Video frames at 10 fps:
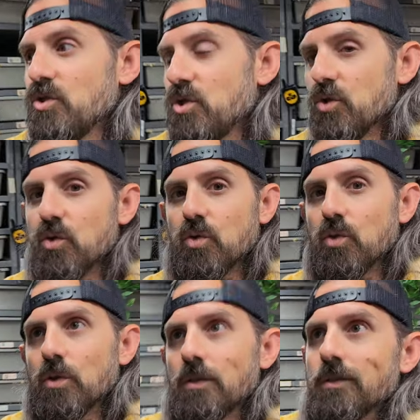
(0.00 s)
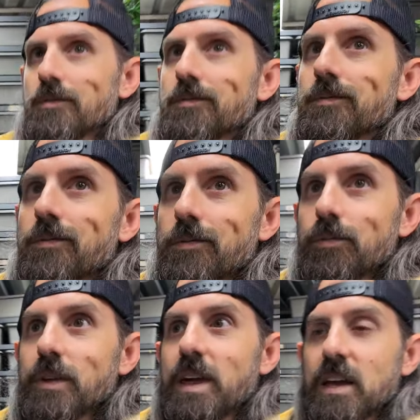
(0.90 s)
to
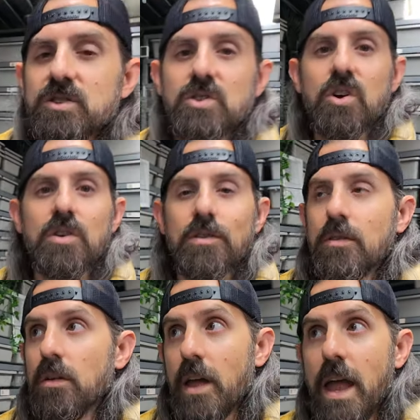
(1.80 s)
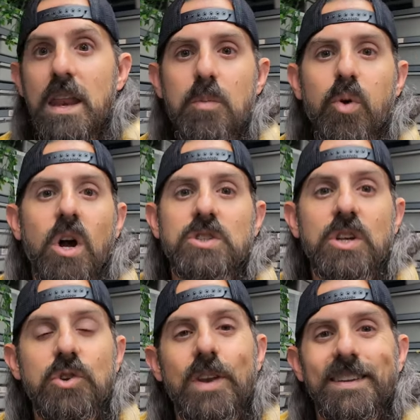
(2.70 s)
kickstart any
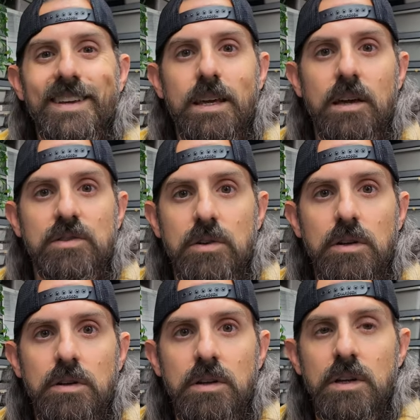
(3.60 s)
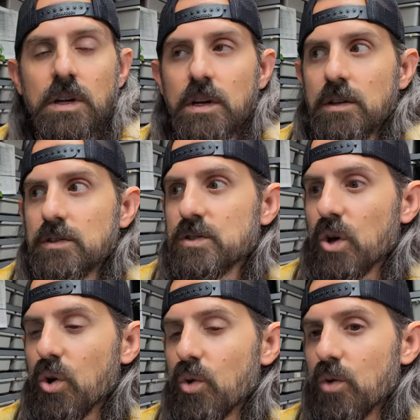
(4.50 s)
project you need to kickstart.
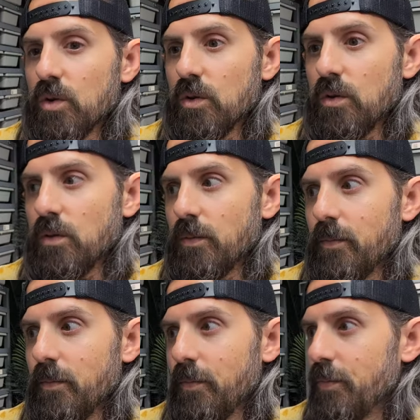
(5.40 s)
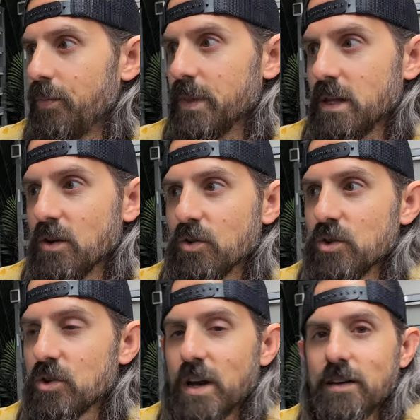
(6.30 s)
So, you're
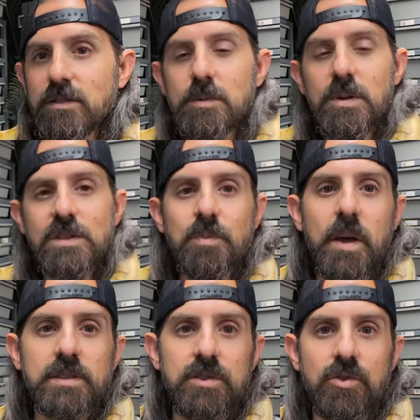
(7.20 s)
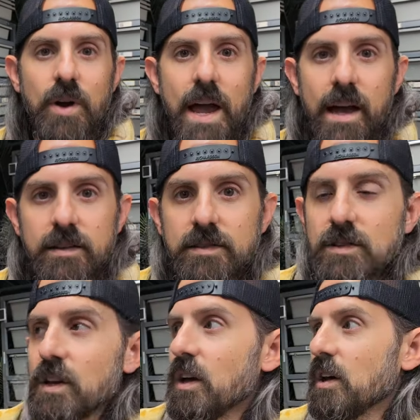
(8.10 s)
going to have limited space in your
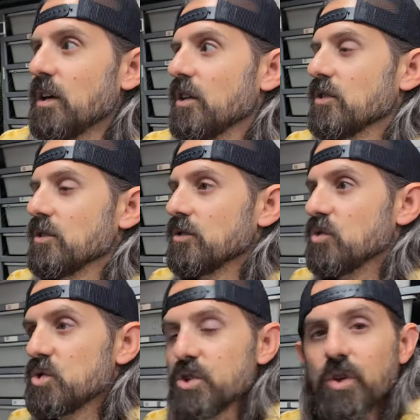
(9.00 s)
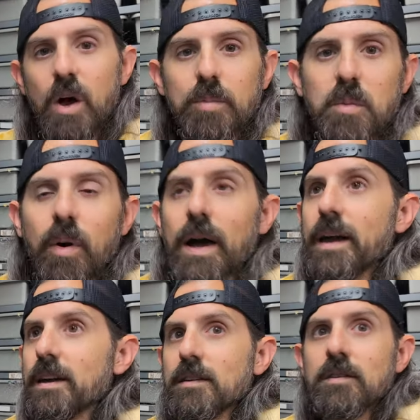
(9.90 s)
racks. You should not be
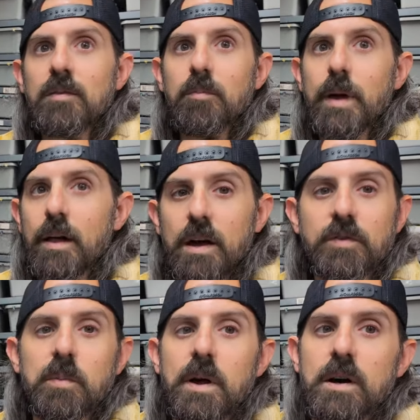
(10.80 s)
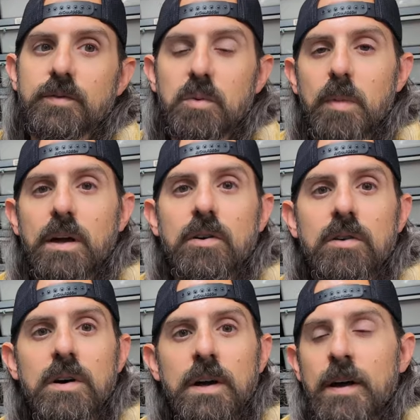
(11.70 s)
buying male after male after
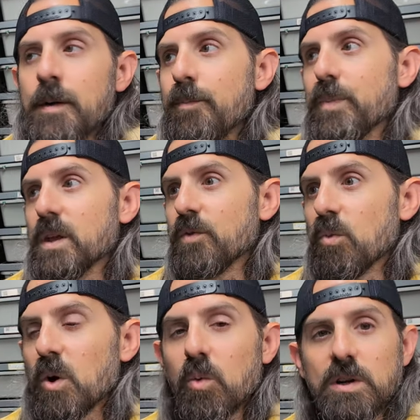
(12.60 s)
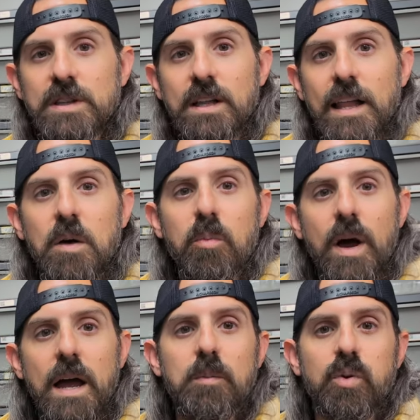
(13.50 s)
male. If you want to work the clown
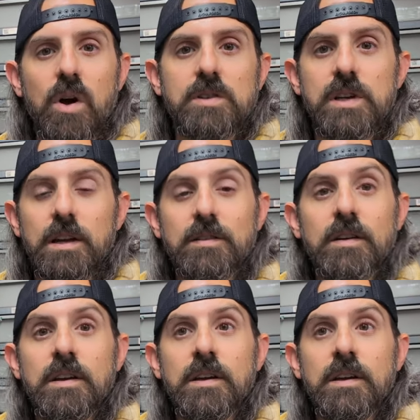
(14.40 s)
pied project,